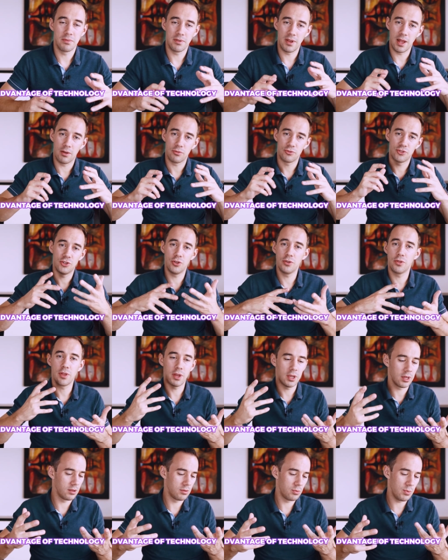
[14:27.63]
Now, two
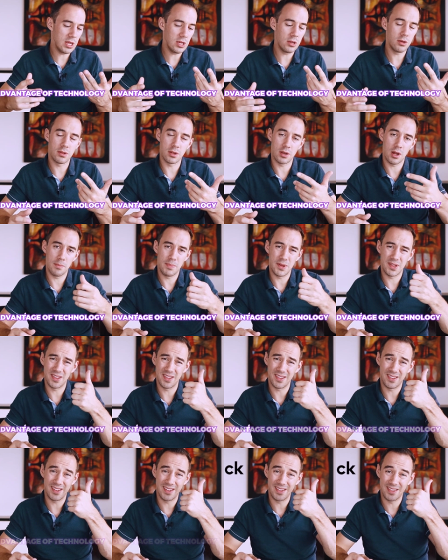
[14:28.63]
things we use in our
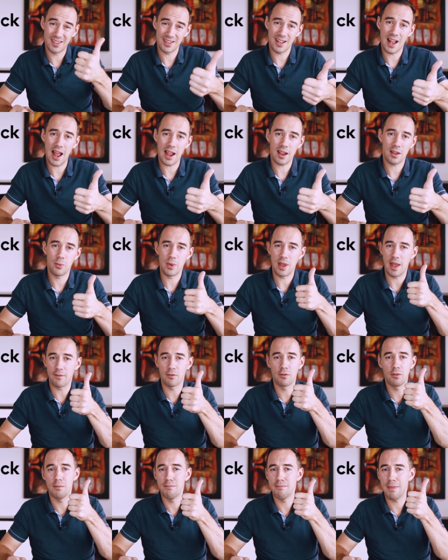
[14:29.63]
business is Slack. We
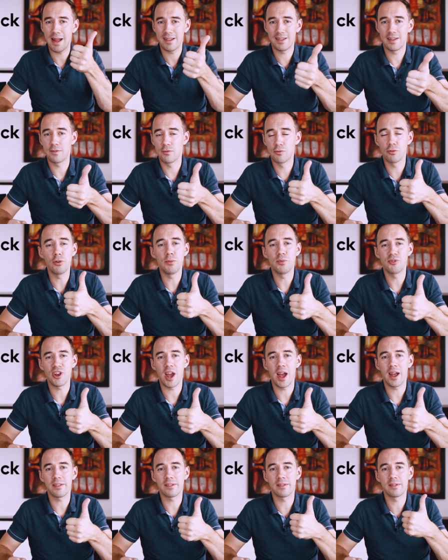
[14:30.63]
have massive group
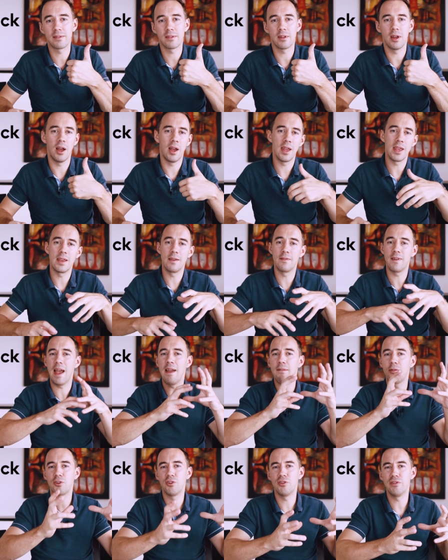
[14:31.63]
chats, that is for
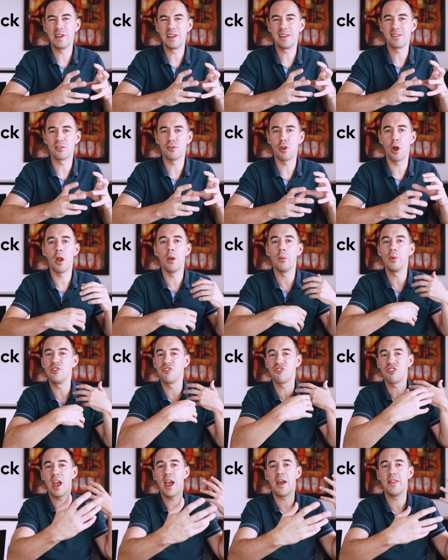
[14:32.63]
everyone who needs to know, we
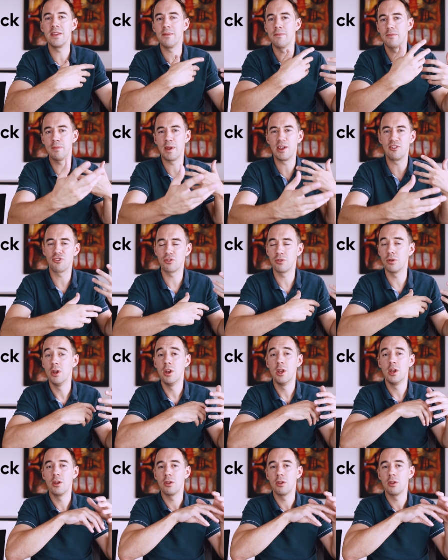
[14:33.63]
share the information